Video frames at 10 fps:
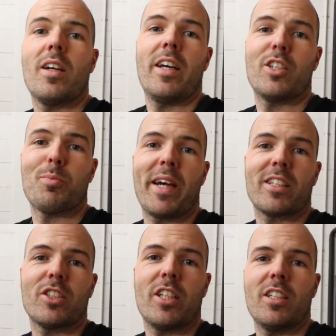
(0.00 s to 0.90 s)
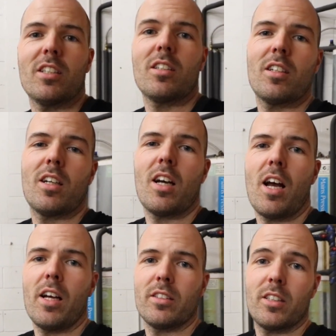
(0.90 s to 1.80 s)
Hey, it's Magnus here,
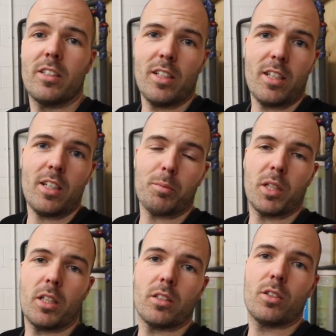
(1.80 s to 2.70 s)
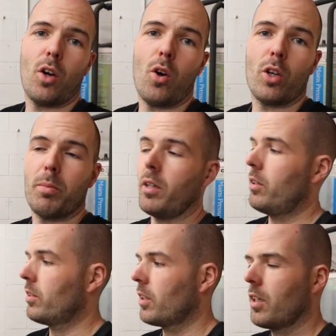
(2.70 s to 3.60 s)
and today I'm going to talk
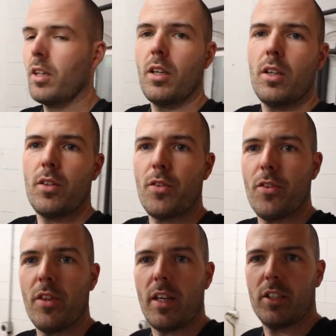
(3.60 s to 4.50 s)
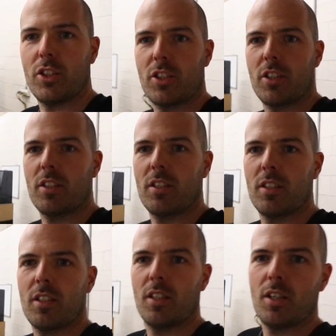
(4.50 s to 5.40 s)
about this,
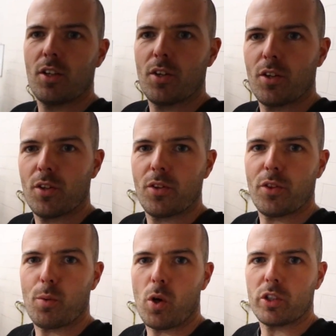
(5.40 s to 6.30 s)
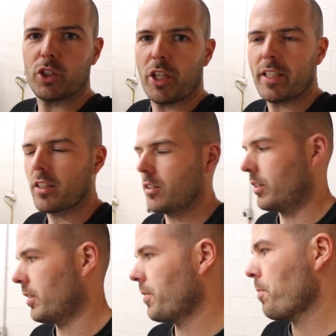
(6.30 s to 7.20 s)
the water jet cutter.